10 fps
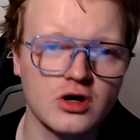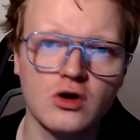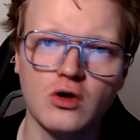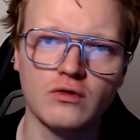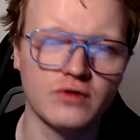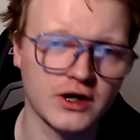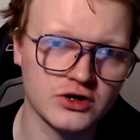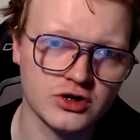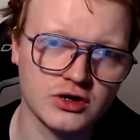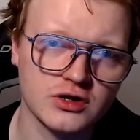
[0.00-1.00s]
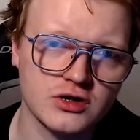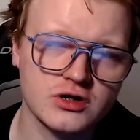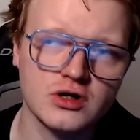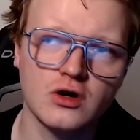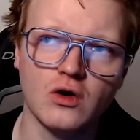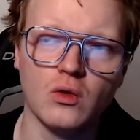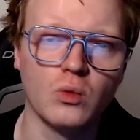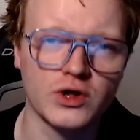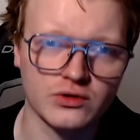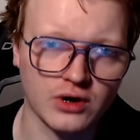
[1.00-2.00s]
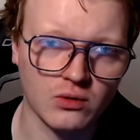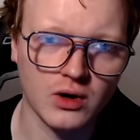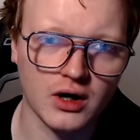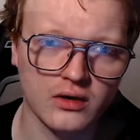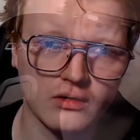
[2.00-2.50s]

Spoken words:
or Vengeance or Withering Wail.